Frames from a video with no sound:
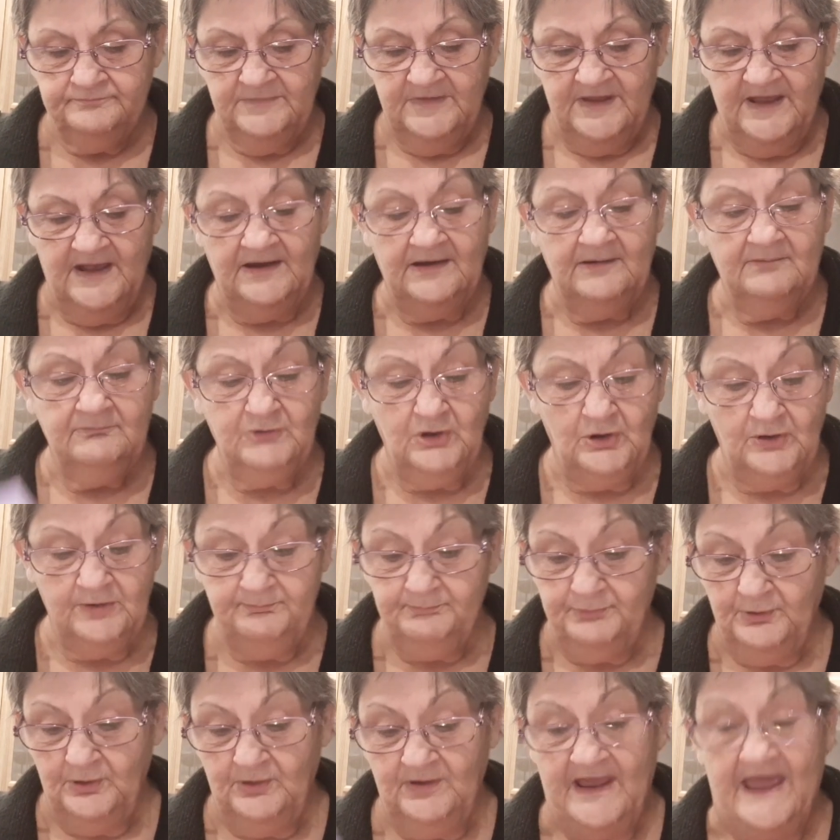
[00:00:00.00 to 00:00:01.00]
and I'm going to
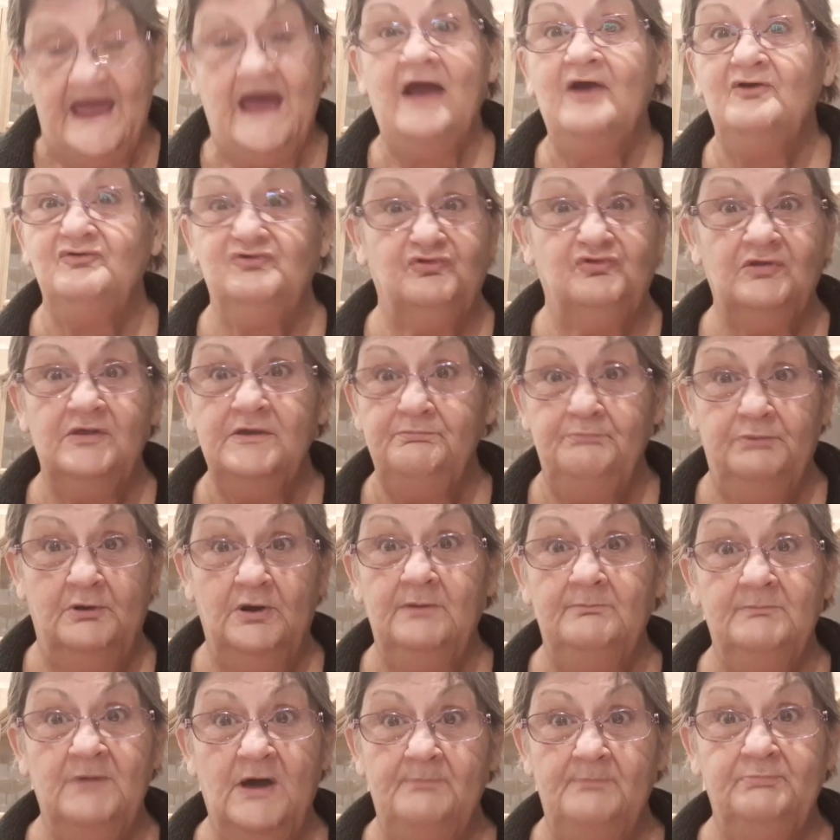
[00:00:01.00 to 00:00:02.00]
put actually put
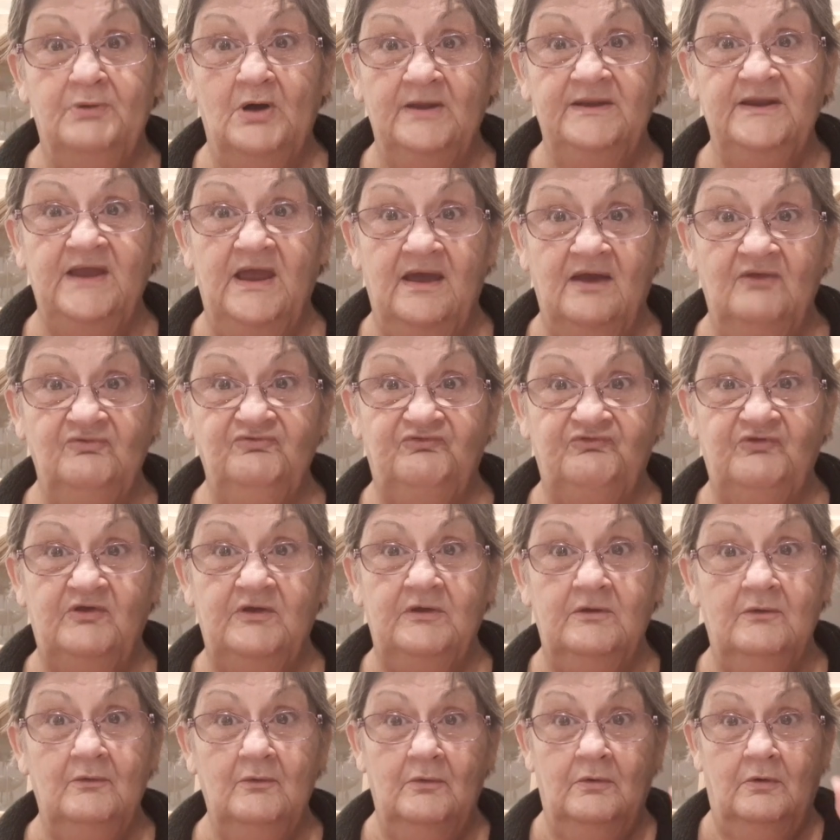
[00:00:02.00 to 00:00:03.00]
them up on
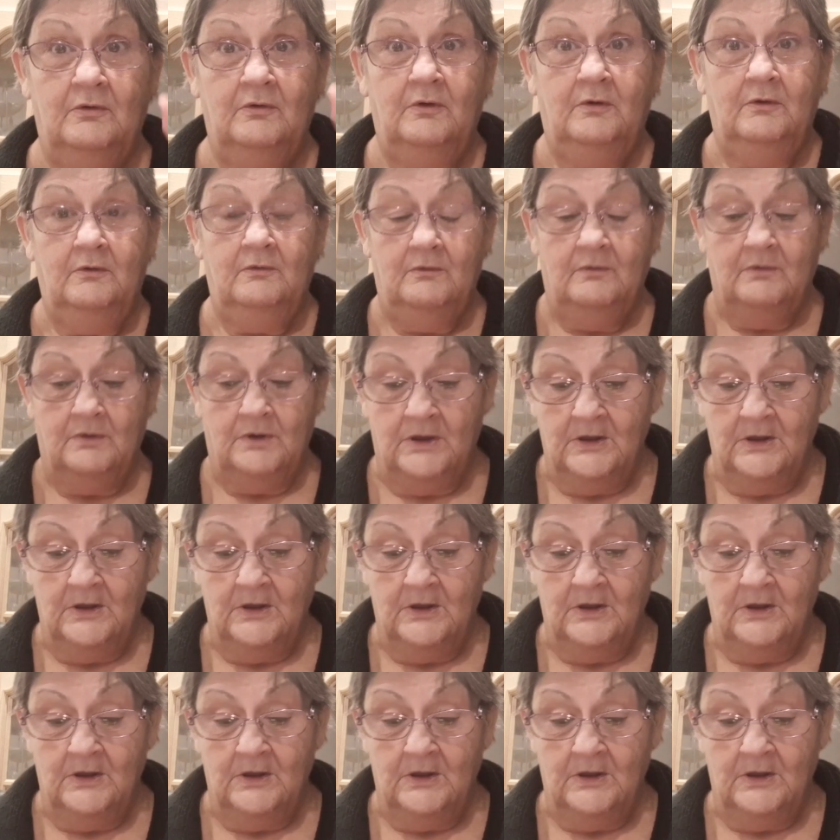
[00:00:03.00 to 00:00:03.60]
Etsy. Woohoo!